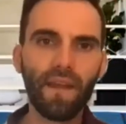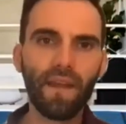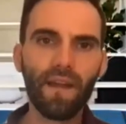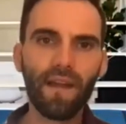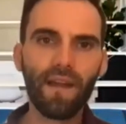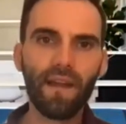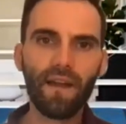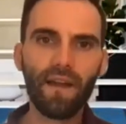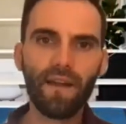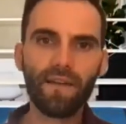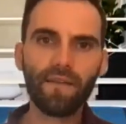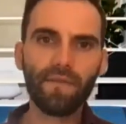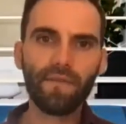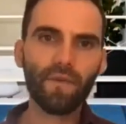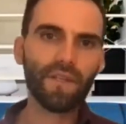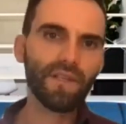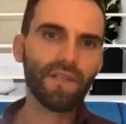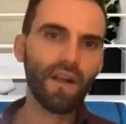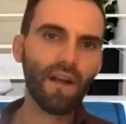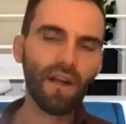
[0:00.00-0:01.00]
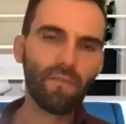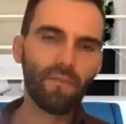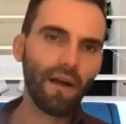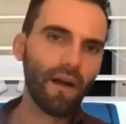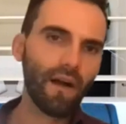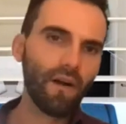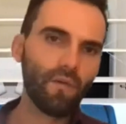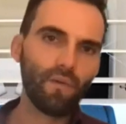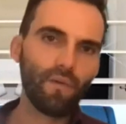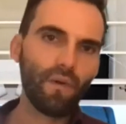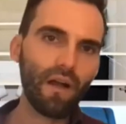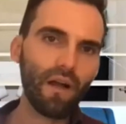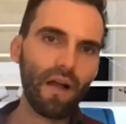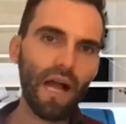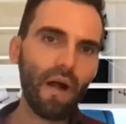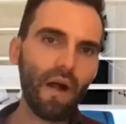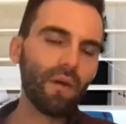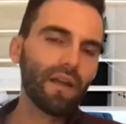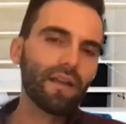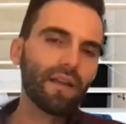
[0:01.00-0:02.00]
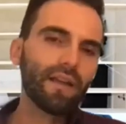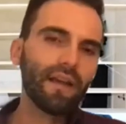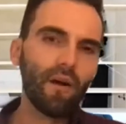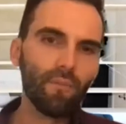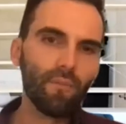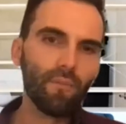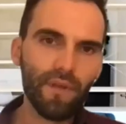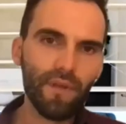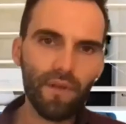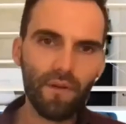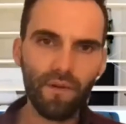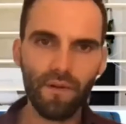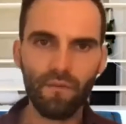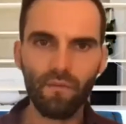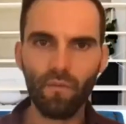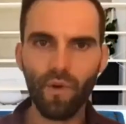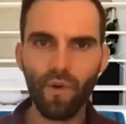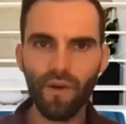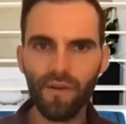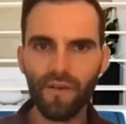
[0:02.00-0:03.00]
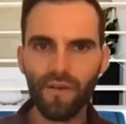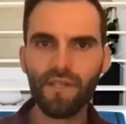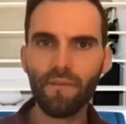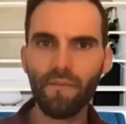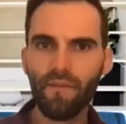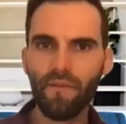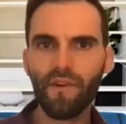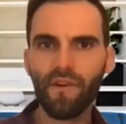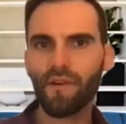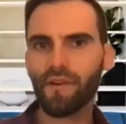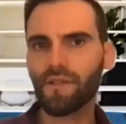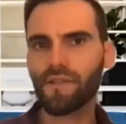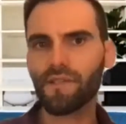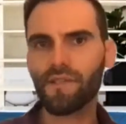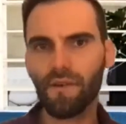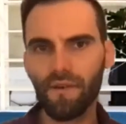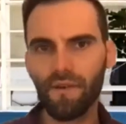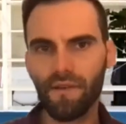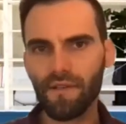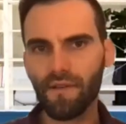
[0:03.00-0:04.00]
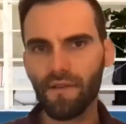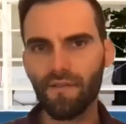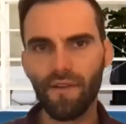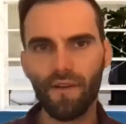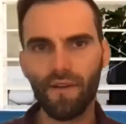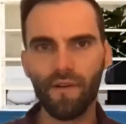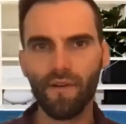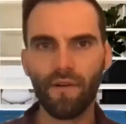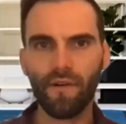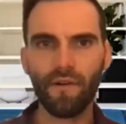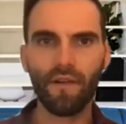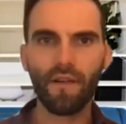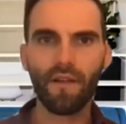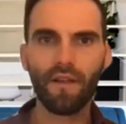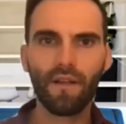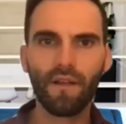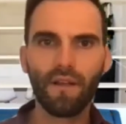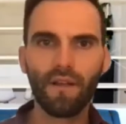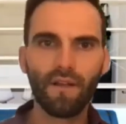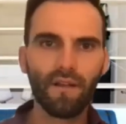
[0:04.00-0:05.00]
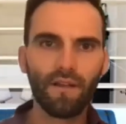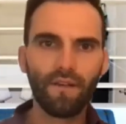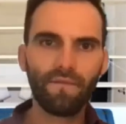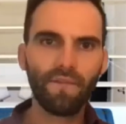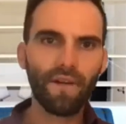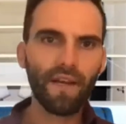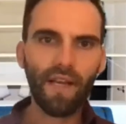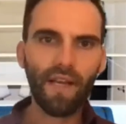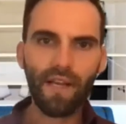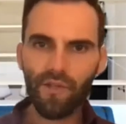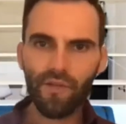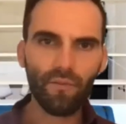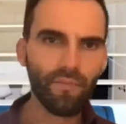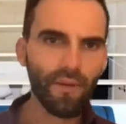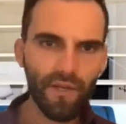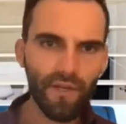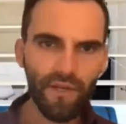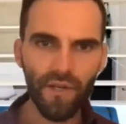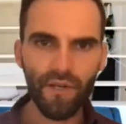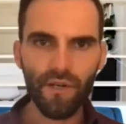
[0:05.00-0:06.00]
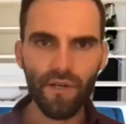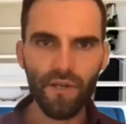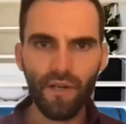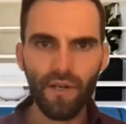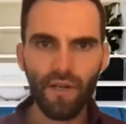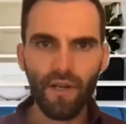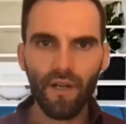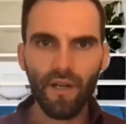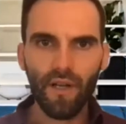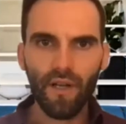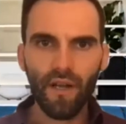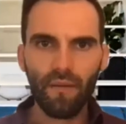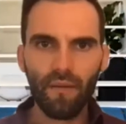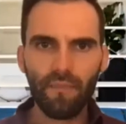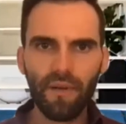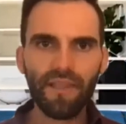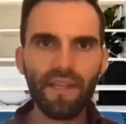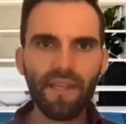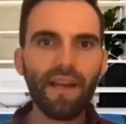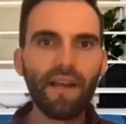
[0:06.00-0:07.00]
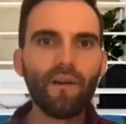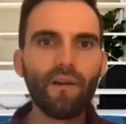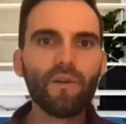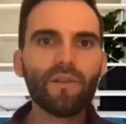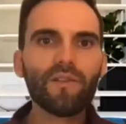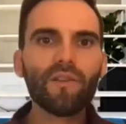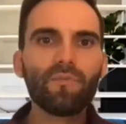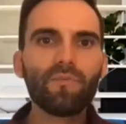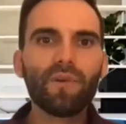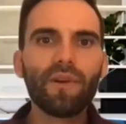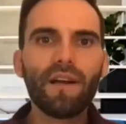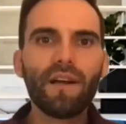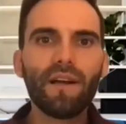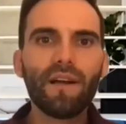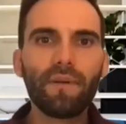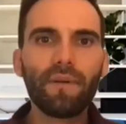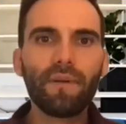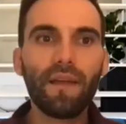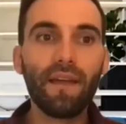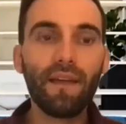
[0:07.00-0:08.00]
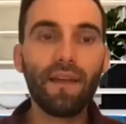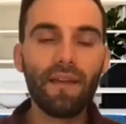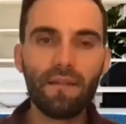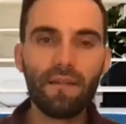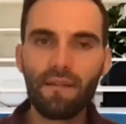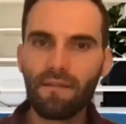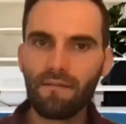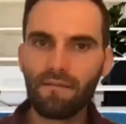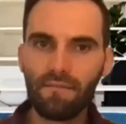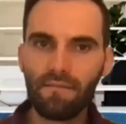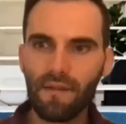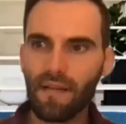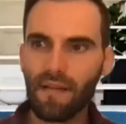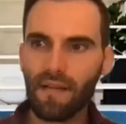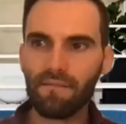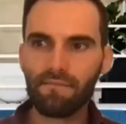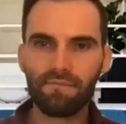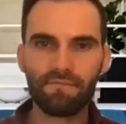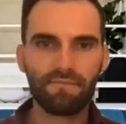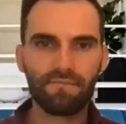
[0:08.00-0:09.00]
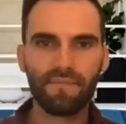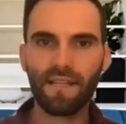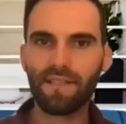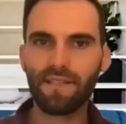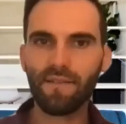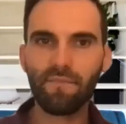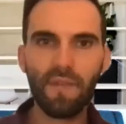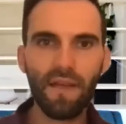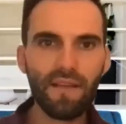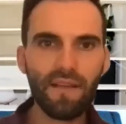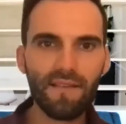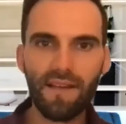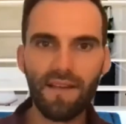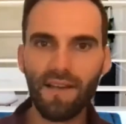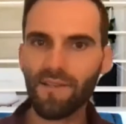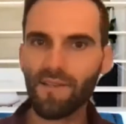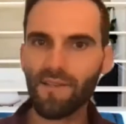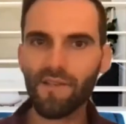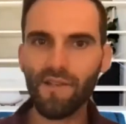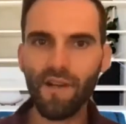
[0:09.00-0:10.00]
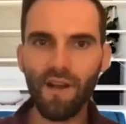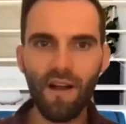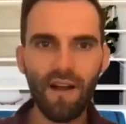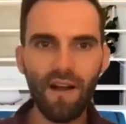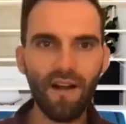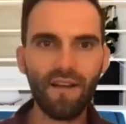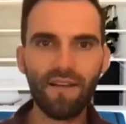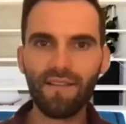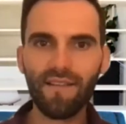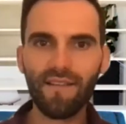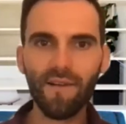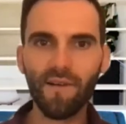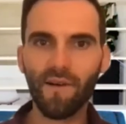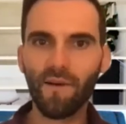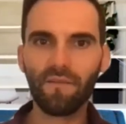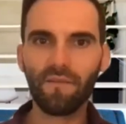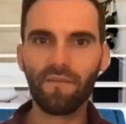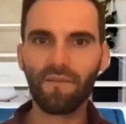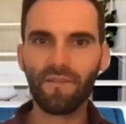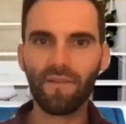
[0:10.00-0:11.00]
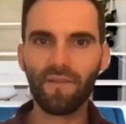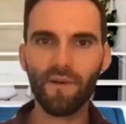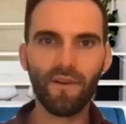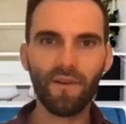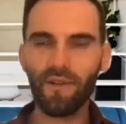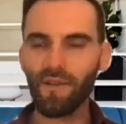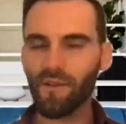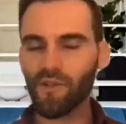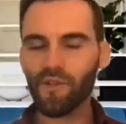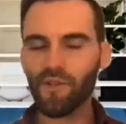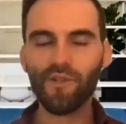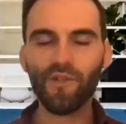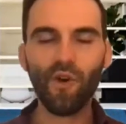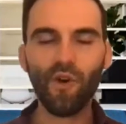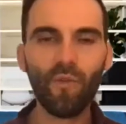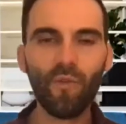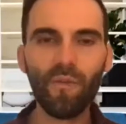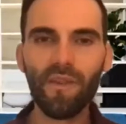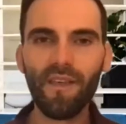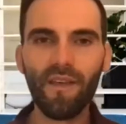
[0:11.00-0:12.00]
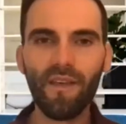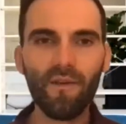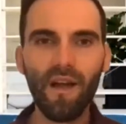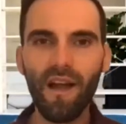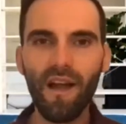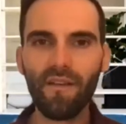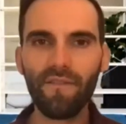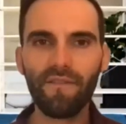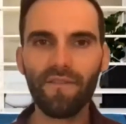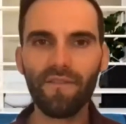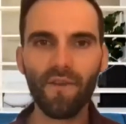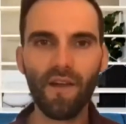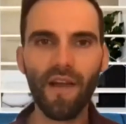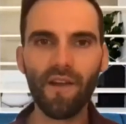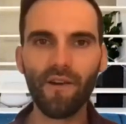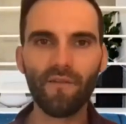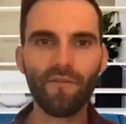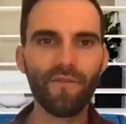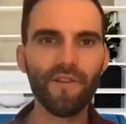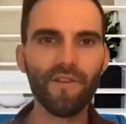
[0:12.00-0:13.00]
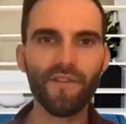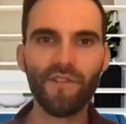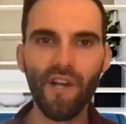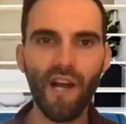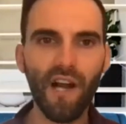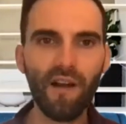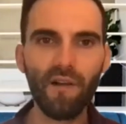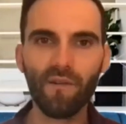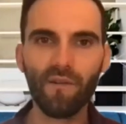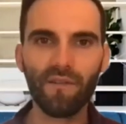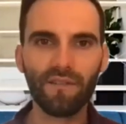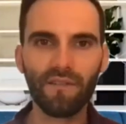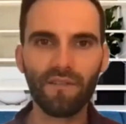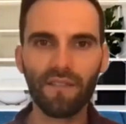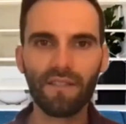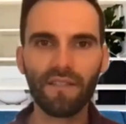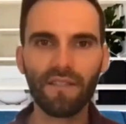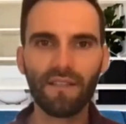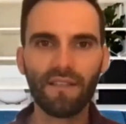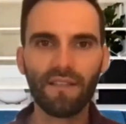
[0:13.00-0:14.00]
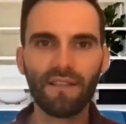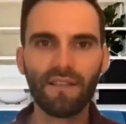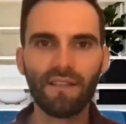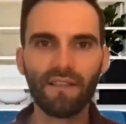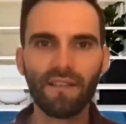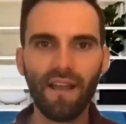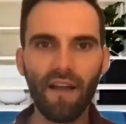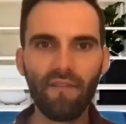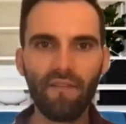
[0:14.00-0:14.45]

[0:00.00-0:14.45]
and we talk about how I can help you and what are some of your concerns of your financial picture. But then I also bring up, hey, I that's amazing. I just saw, or you just told me that you had your first child. Have